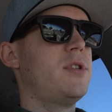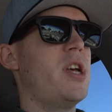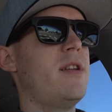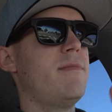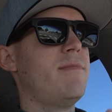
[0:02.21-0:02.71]

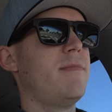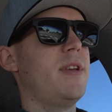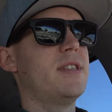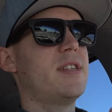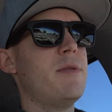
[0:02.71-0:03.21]
Jen
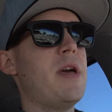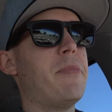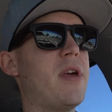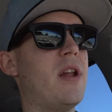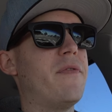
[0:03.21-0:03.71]
is gonna be
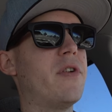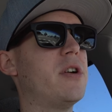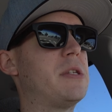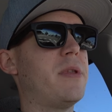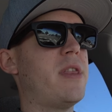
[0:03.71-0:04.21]
upset at
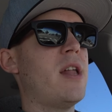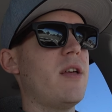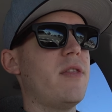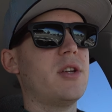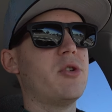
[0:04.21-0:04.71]
first, but then I
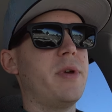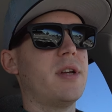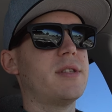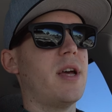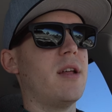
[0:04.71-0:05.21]
think she'll be
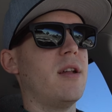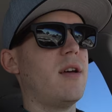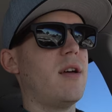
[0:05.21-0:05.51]
excited.